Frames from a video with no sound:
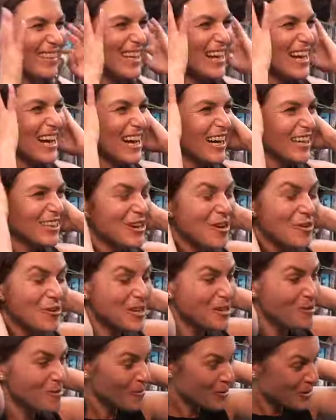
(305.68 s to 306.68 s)
But no,
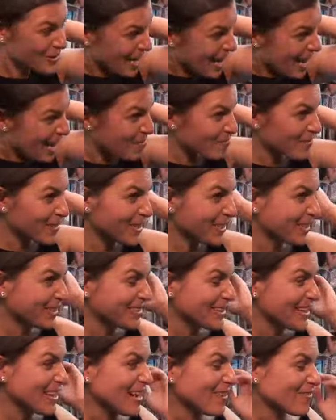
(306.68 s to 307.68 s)
he was
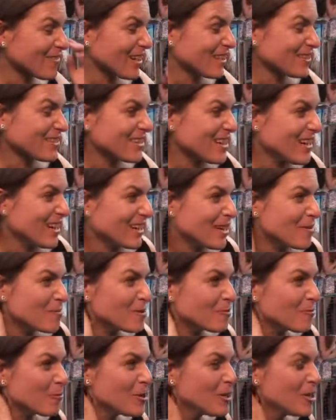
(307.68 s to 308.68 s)
happy to have that done. I
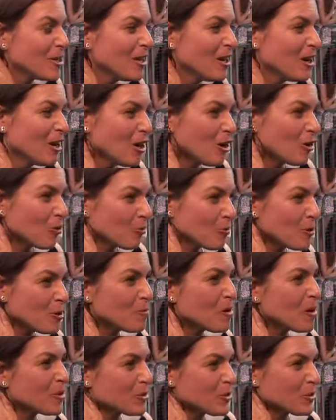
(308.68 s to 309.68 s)
mean, we
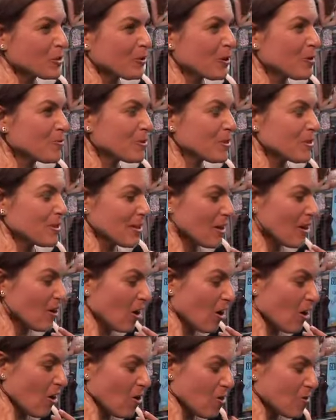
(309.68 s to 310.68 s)
rewrote the script
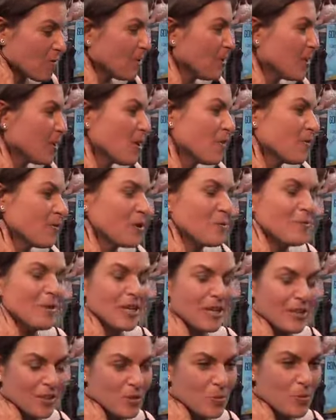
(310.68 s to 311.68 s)
over and over to
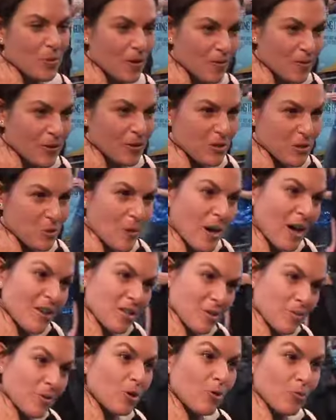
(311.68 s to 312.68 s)
make it as perfect as
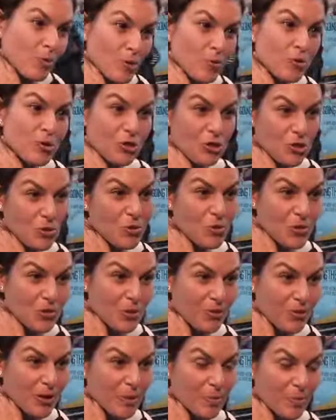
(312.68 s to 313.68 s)
possible, and we would shoot the
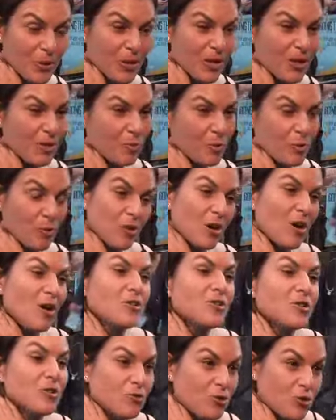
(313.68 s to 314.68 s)
script, but then we would
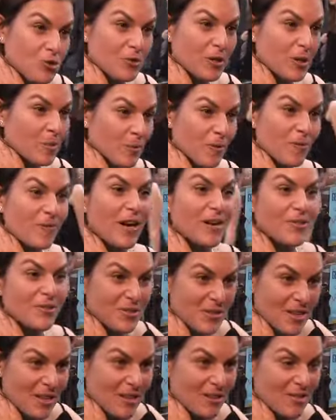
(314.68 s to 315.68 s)
also shoot
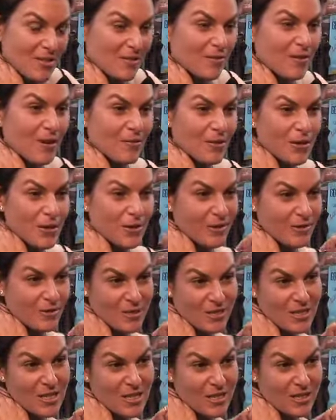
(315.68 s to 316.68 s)
improvised takes of every
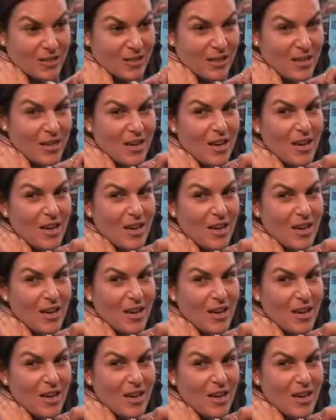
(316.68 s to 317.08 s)
scene.